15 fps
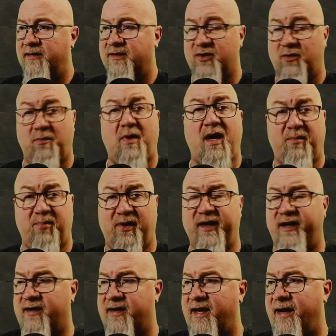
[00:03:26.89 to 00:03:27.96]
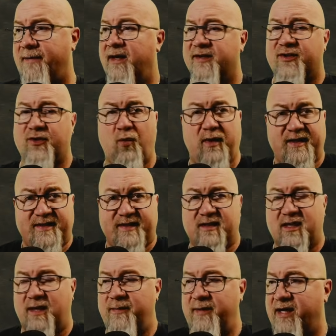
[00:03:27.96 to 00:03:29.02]
So my player name. So what is
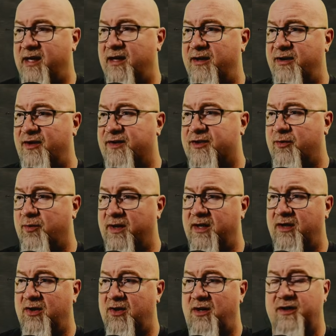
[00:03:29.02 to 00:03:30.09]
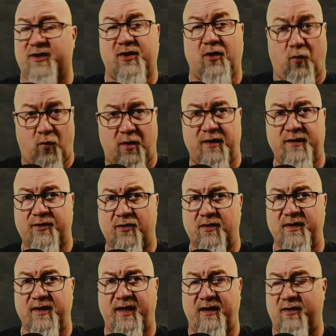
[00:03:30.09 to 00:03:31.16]
this command going to do? So we're going to launch one
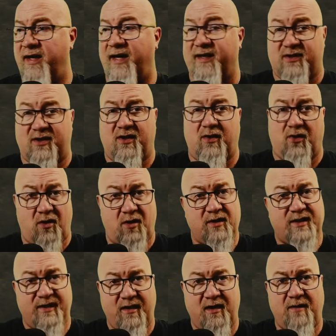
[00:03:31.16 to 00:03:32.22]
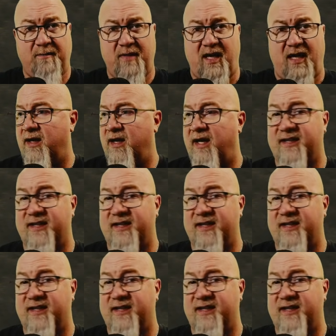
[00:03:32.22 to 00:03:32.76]
tornado. It's going to launch near me.